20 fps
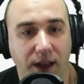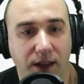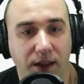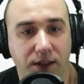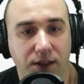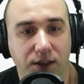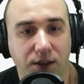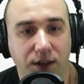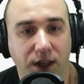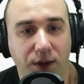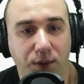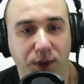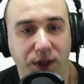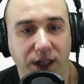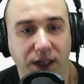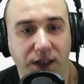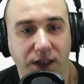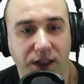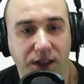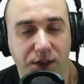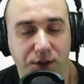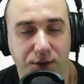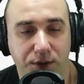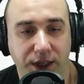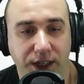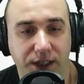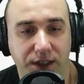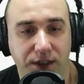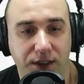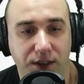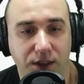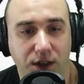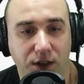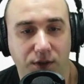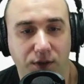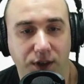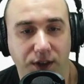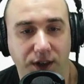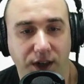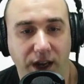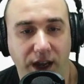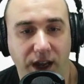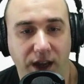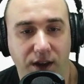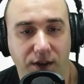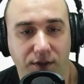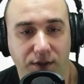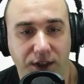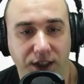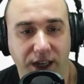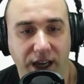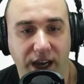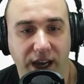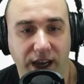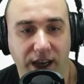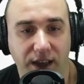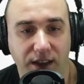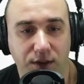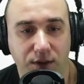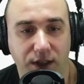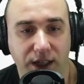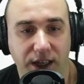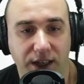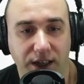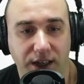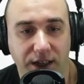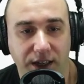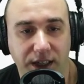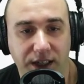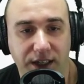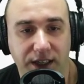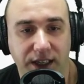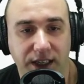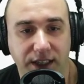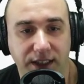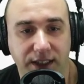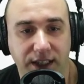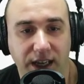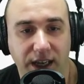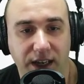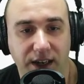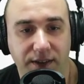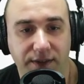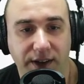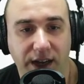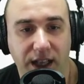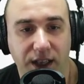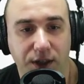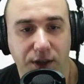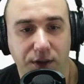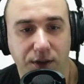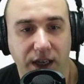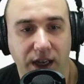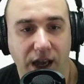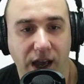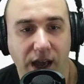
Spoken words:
So then we can iterate over the A to get an index and a value,